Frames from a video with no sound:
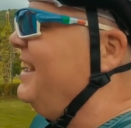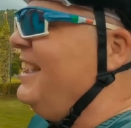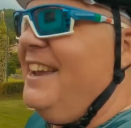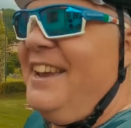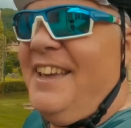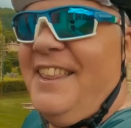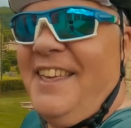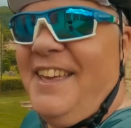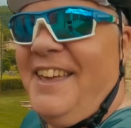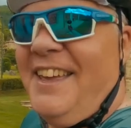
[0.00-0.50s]

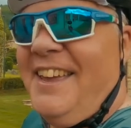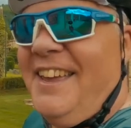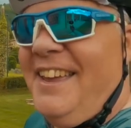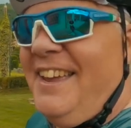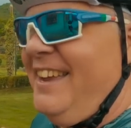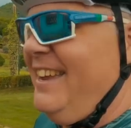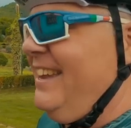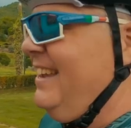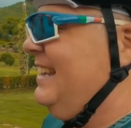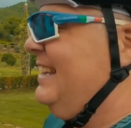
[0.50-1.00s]
hear that
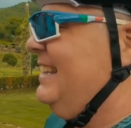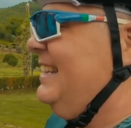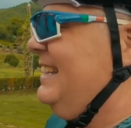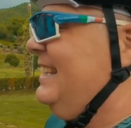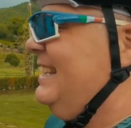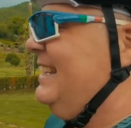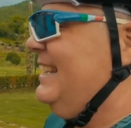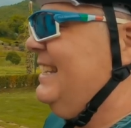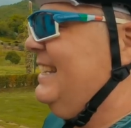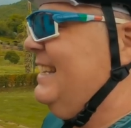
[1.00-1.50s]

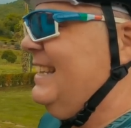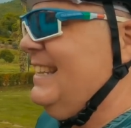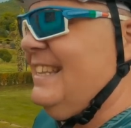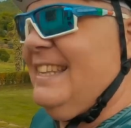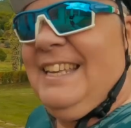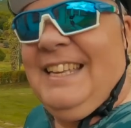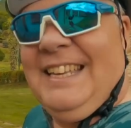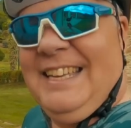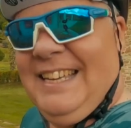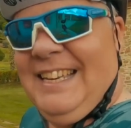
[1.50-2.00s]

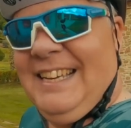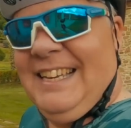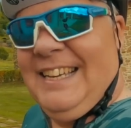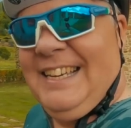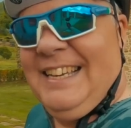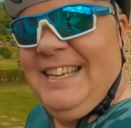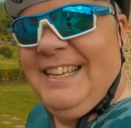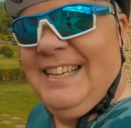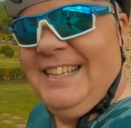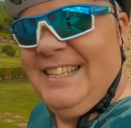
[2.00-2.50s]

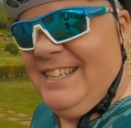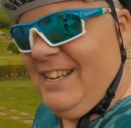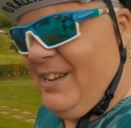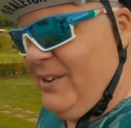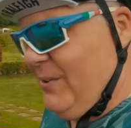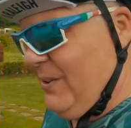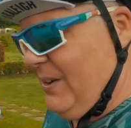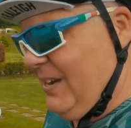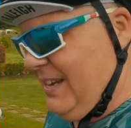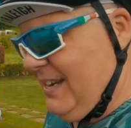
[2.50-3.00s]
yeah
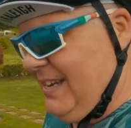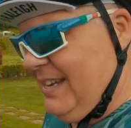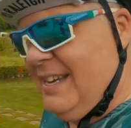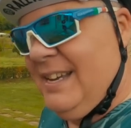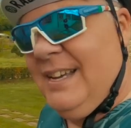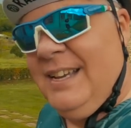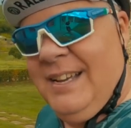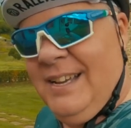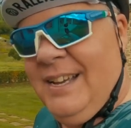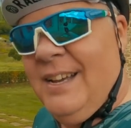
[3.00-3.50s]
so uh,
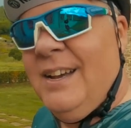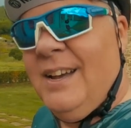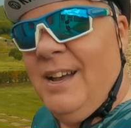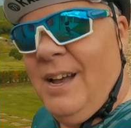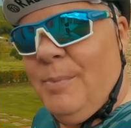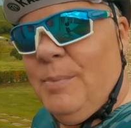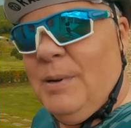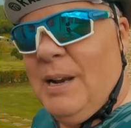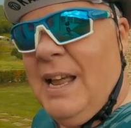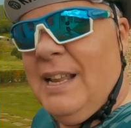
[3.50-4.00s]

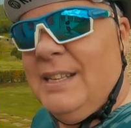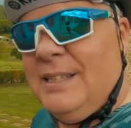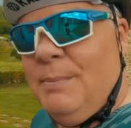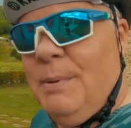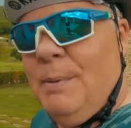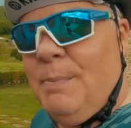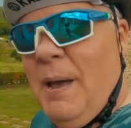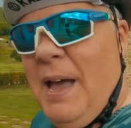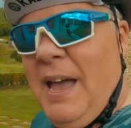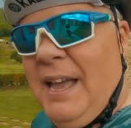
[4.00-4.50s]
I'm glad to
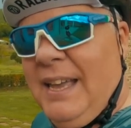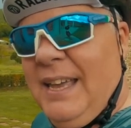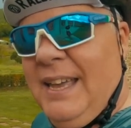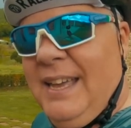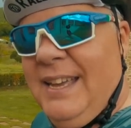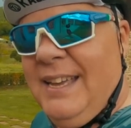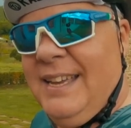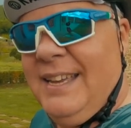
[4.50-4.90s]
be back